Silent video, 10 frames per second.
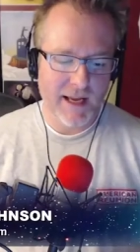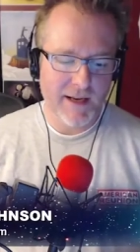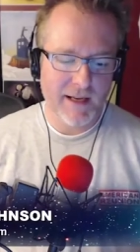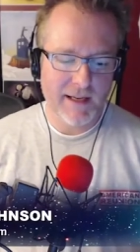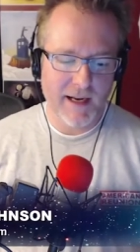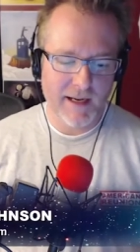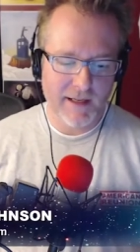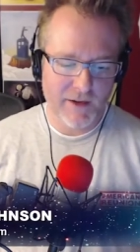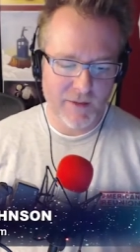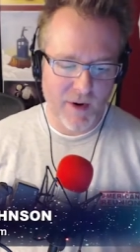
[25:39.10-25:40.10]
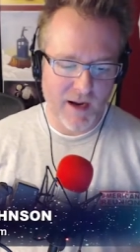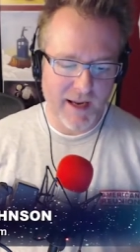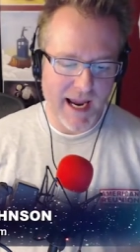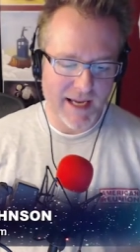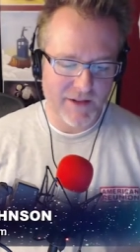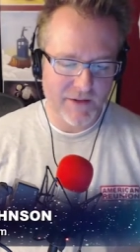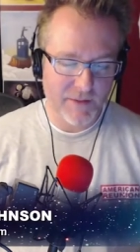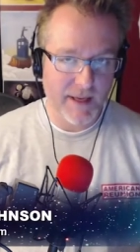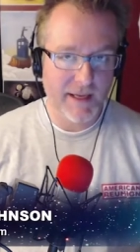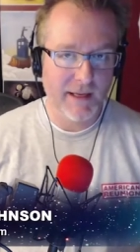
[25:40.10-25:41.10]
1992, the broadcasters,
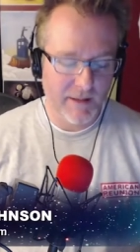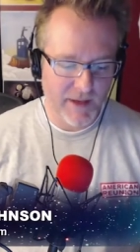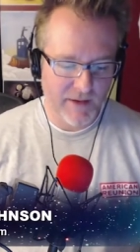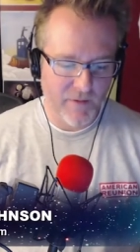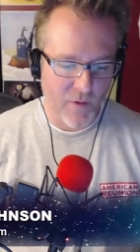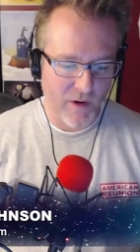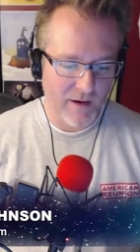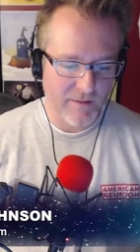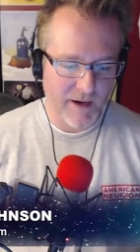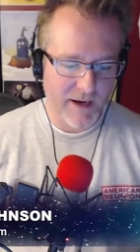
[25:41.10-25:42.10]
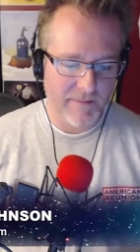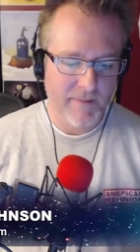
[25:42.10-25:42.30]
meaning the big four, right,